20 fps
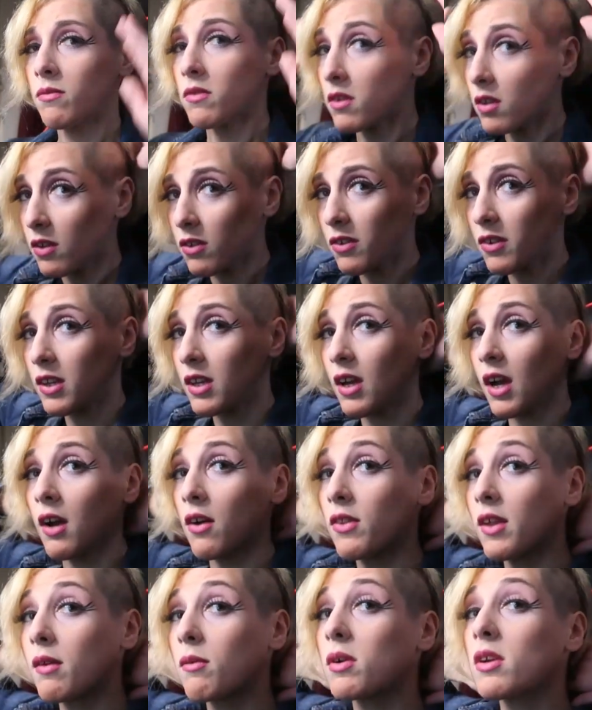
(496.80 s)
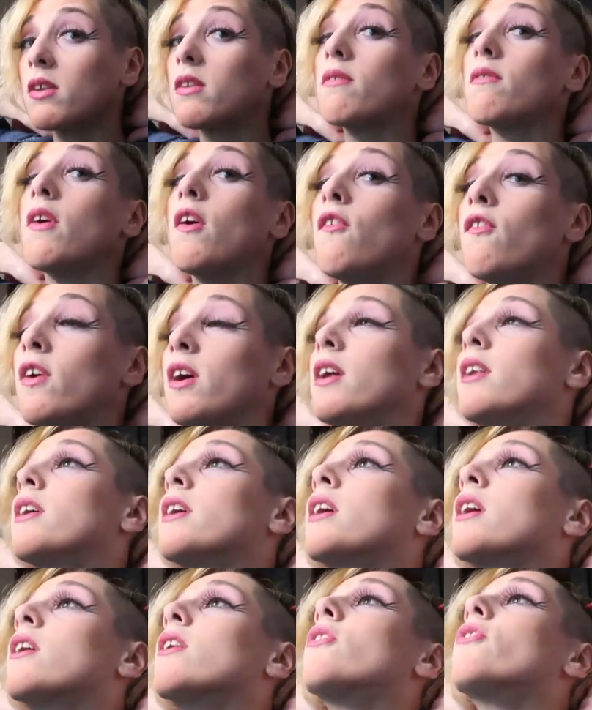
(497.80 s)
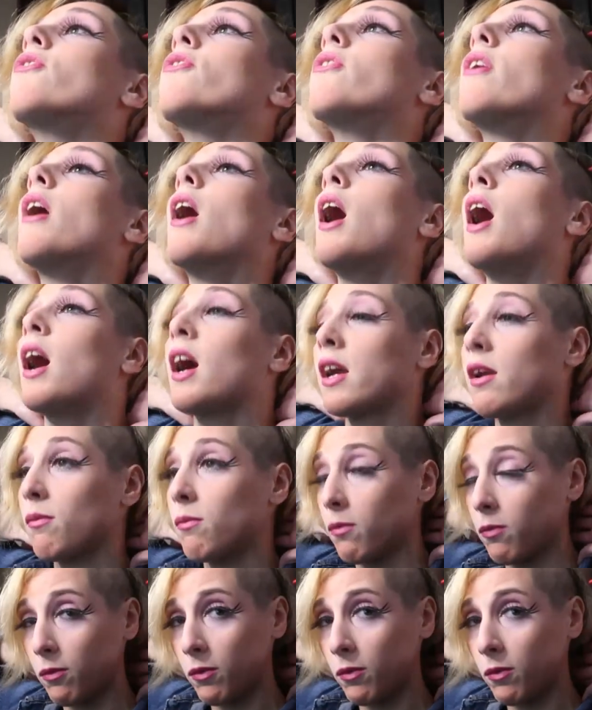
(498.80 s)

to see how that would fit, because I